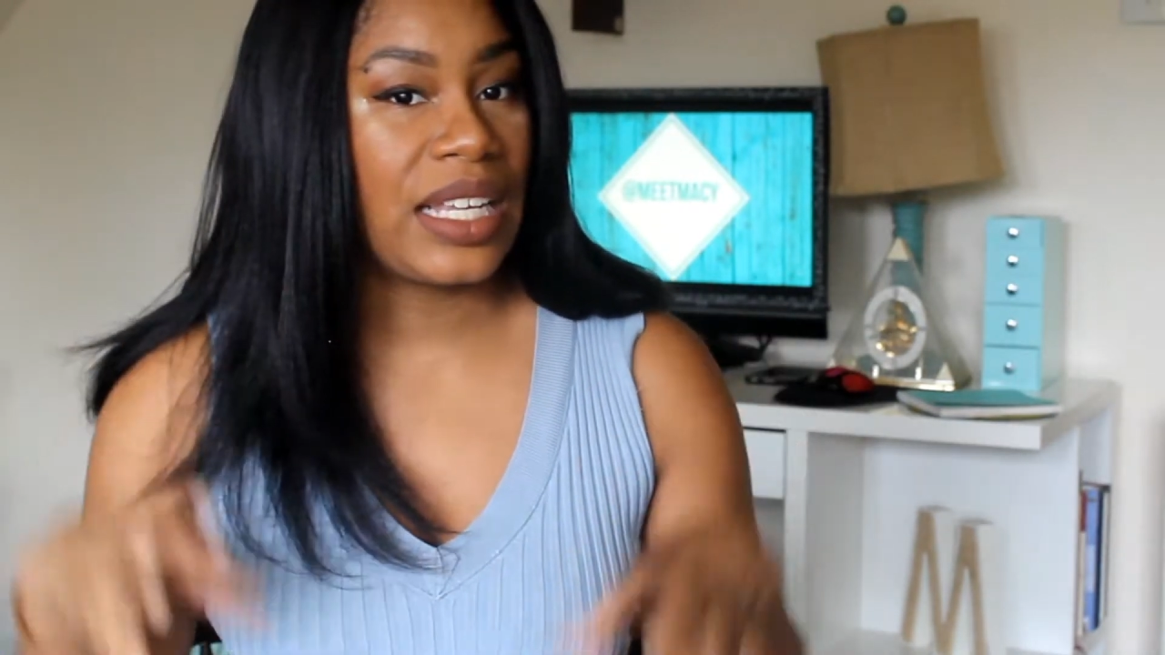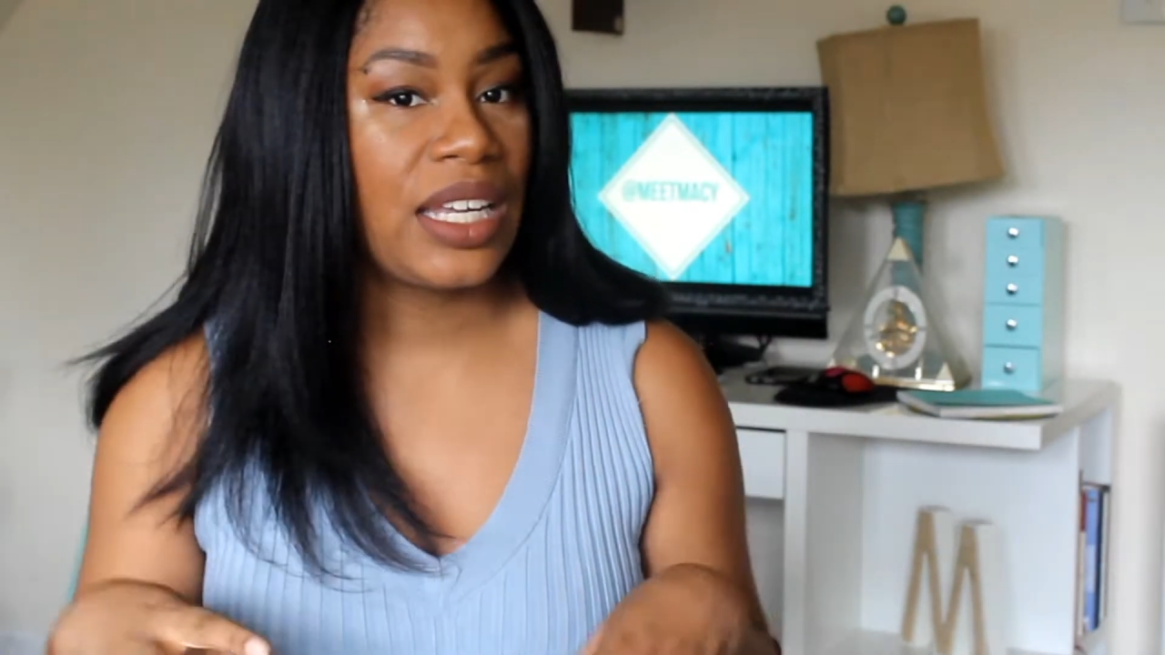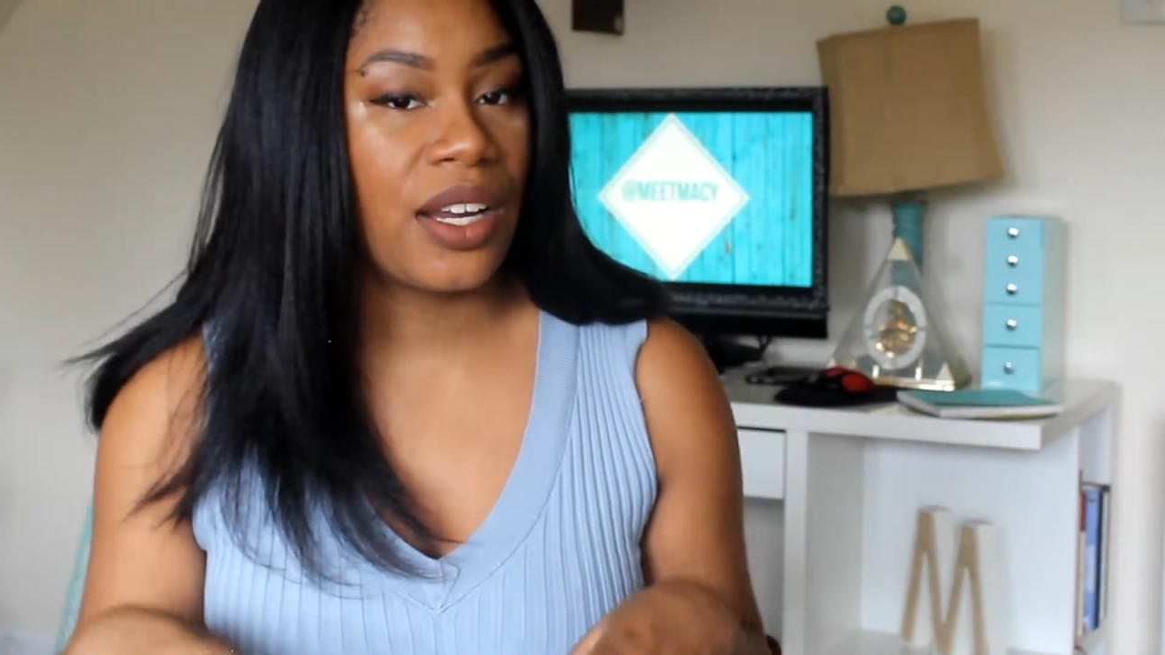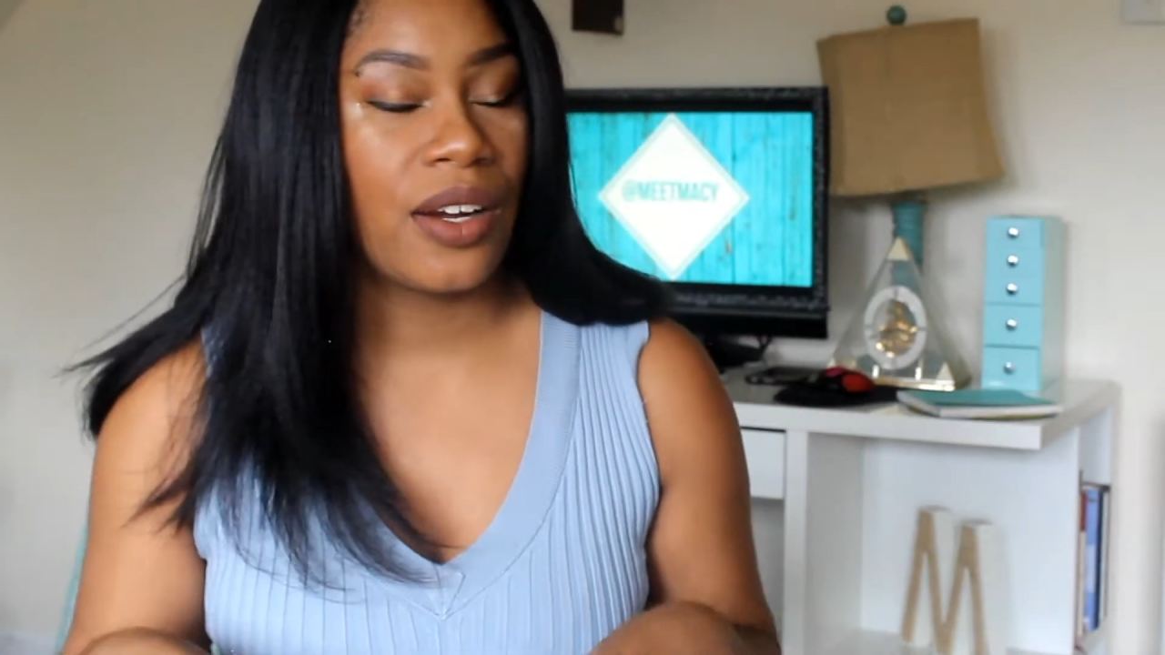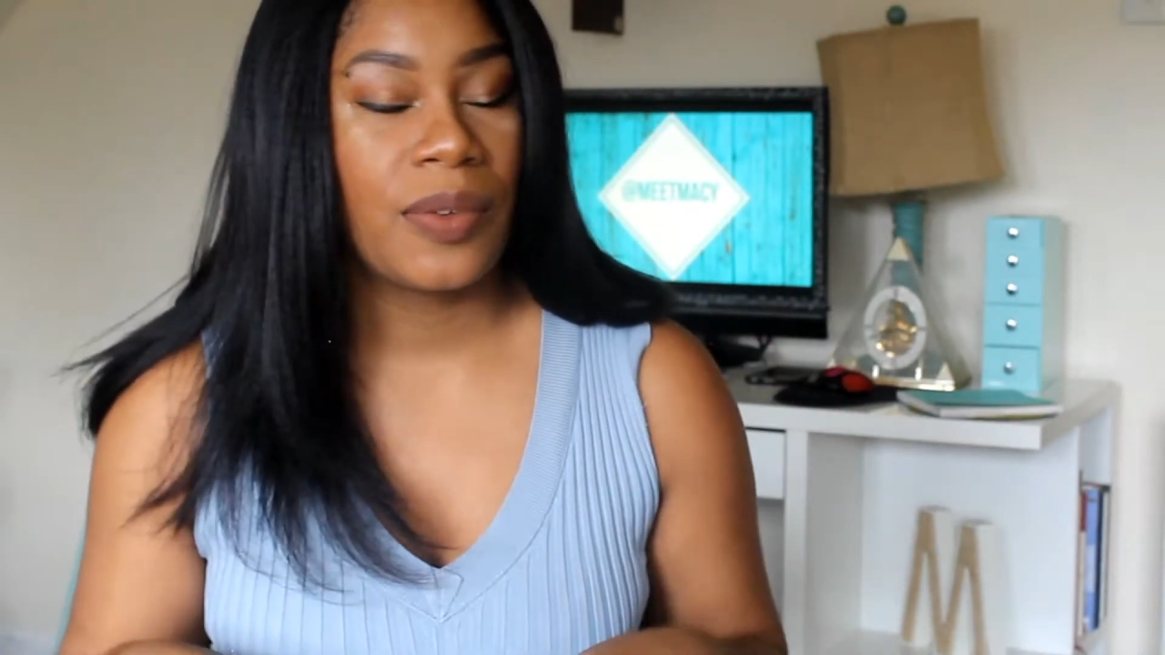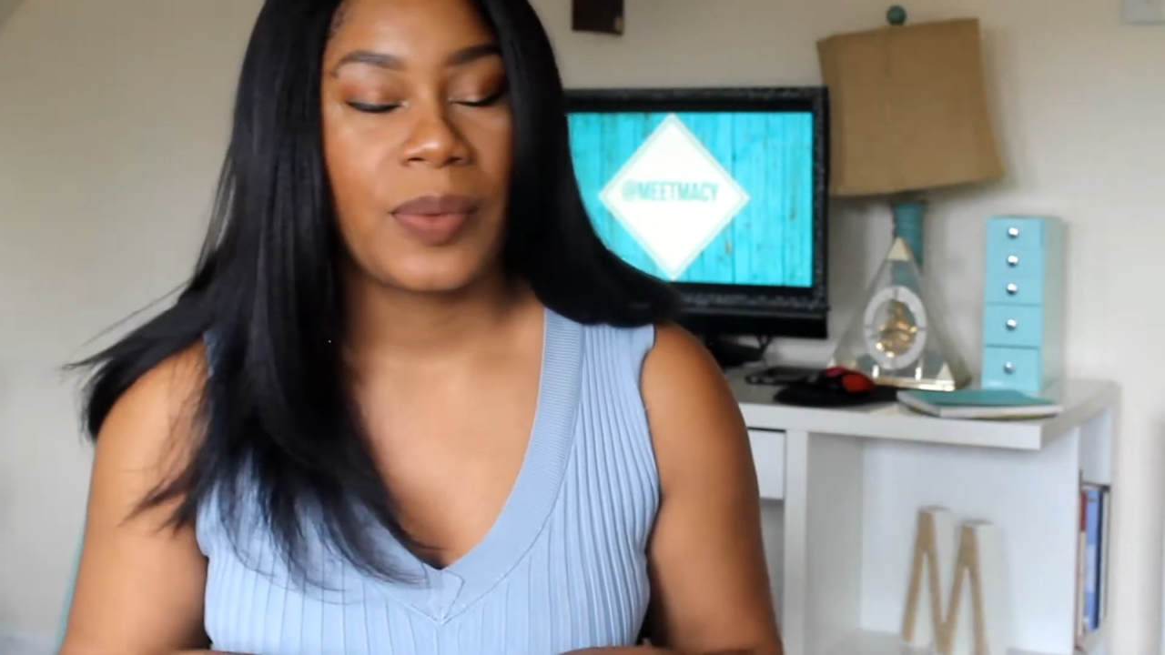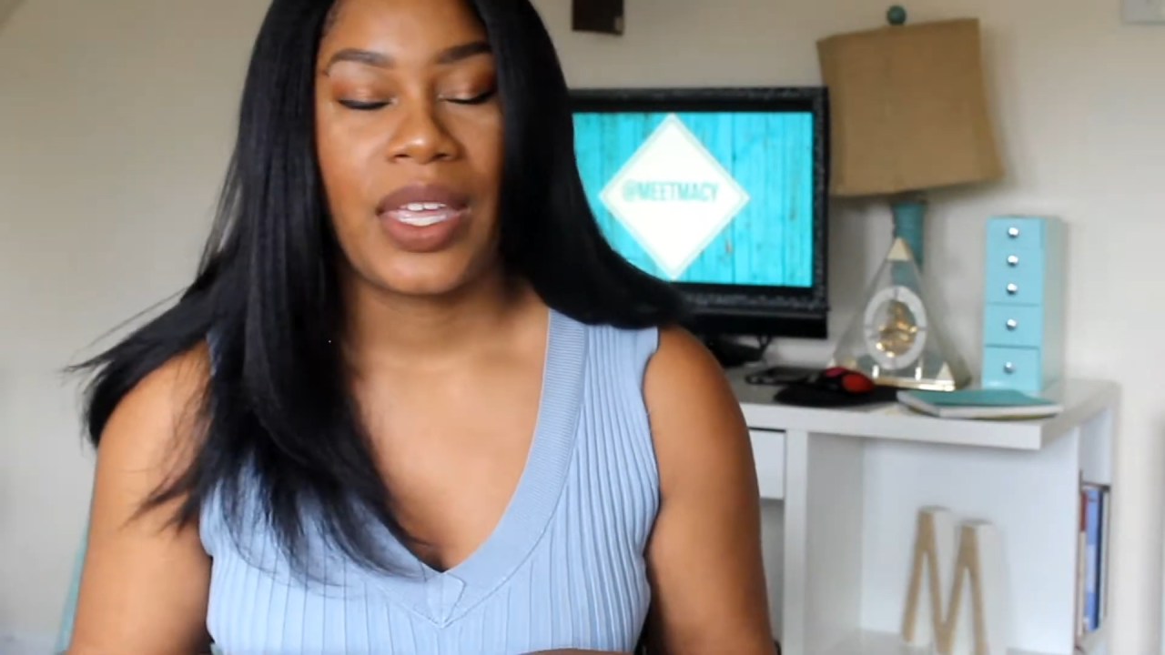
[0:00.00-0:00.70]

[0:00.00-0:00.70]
here.